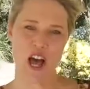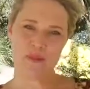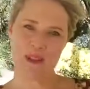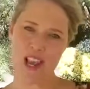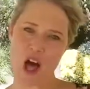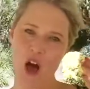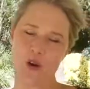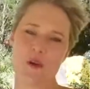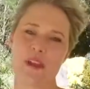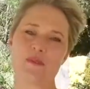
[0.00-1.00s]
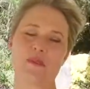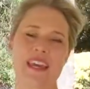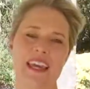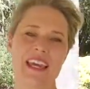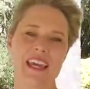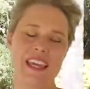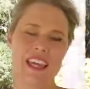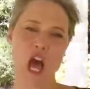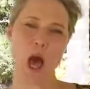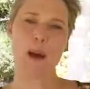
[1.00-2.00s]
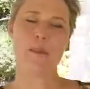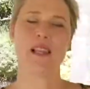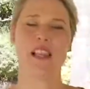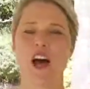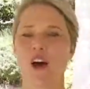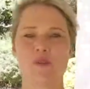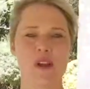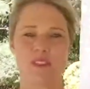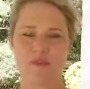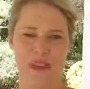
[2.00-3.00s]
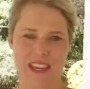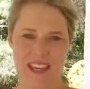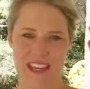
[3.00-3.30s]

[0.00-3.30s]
using 2 camera angles and then edited them together.